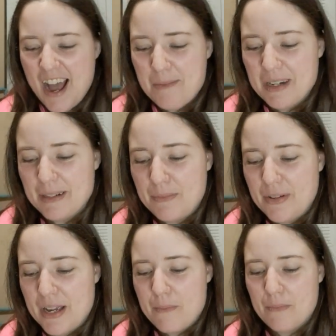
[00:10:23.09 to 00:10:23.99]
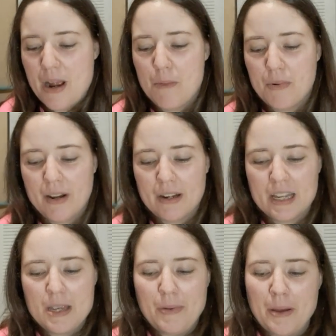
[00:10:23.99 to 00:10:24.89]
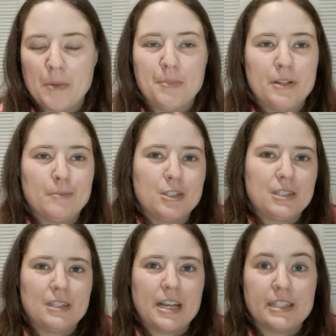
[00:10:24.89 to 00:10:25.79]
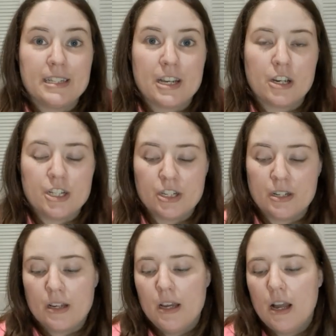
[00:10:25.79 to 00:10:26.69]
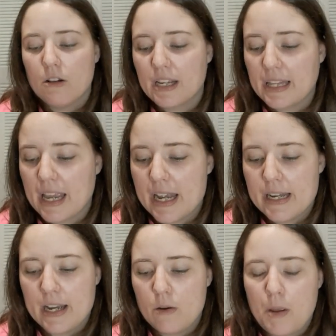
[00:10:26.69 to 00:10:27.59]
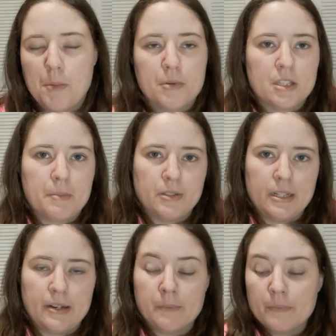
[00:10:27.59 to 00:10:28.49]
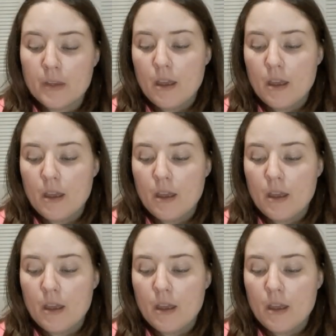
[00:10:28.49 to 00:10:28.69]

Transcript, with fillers: I'm going to put him, I'm probably going to keep him and put him just as a decoration. I'll take that candy out, maybe put something else in there.